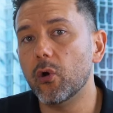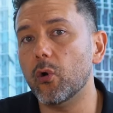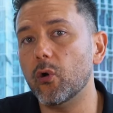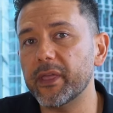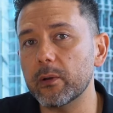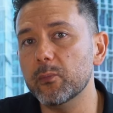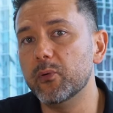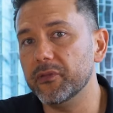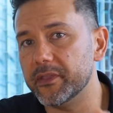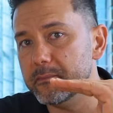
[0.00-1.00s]
or they will
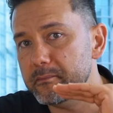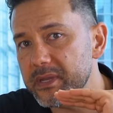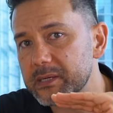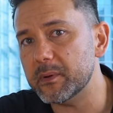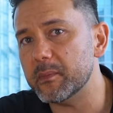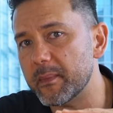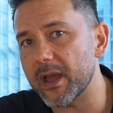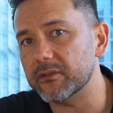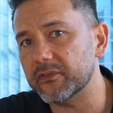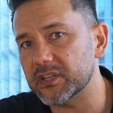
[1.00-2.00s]
put the minimum
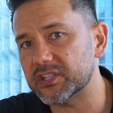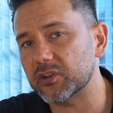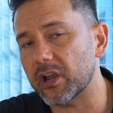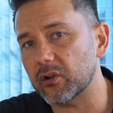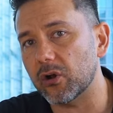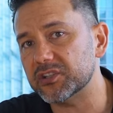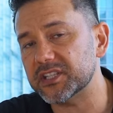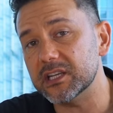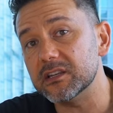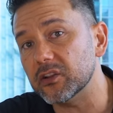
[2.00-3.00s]
amount for the site
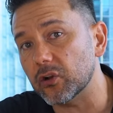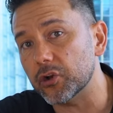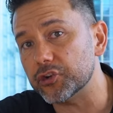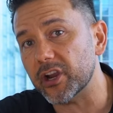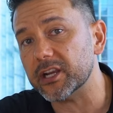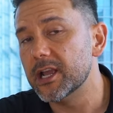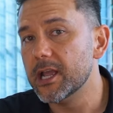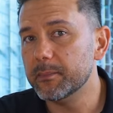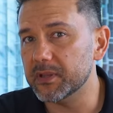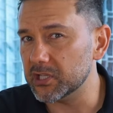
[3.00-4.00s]
costs into the contract.
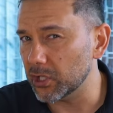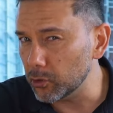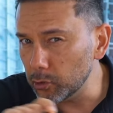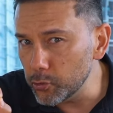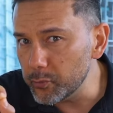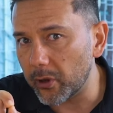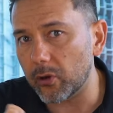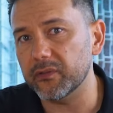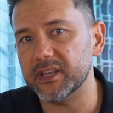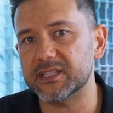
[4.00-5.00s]
But there's a little
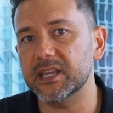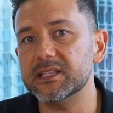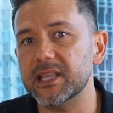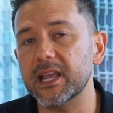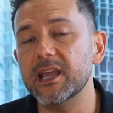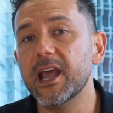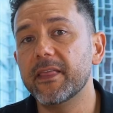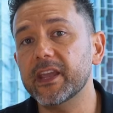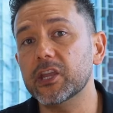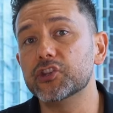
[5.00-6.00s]
loophole that says there
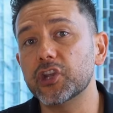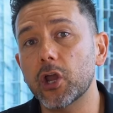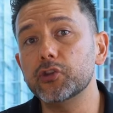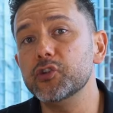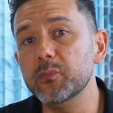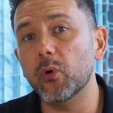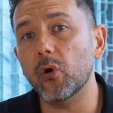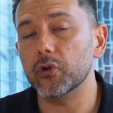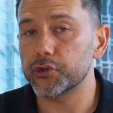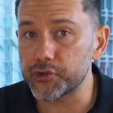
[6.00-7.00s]
they can charge you
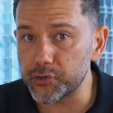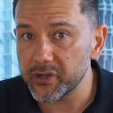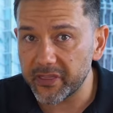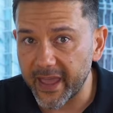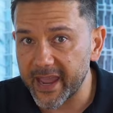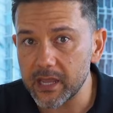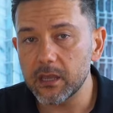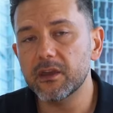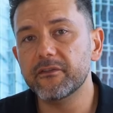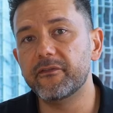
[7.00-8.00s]
more should they
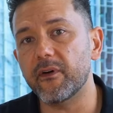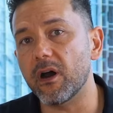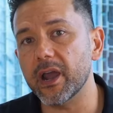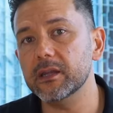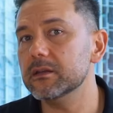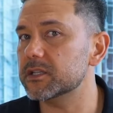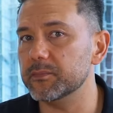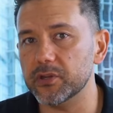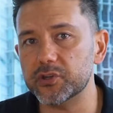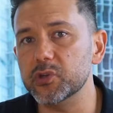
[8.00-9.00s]
find
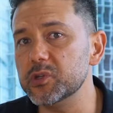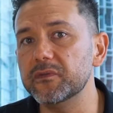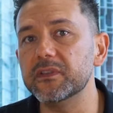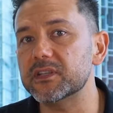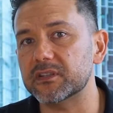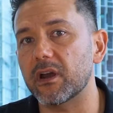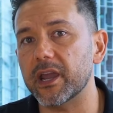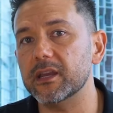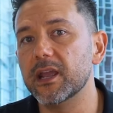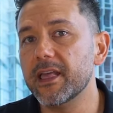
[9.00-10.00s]
some issues with the
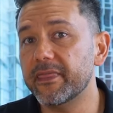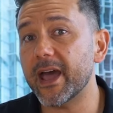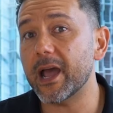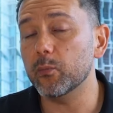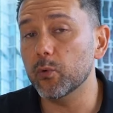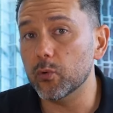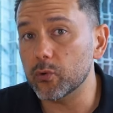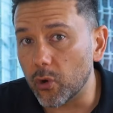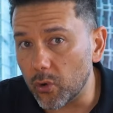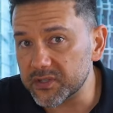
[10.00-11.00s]
site that will
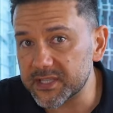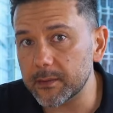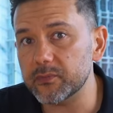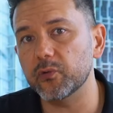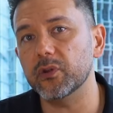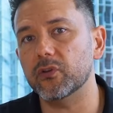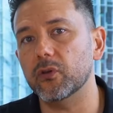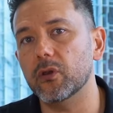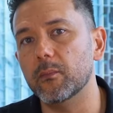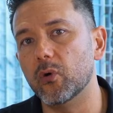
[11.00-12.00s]
cause them to
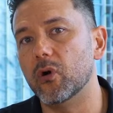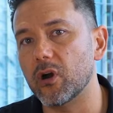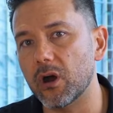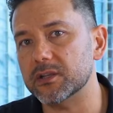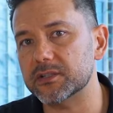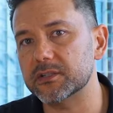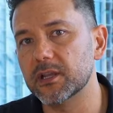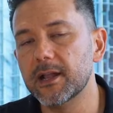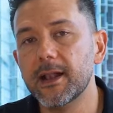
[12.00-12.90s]
incur more costs.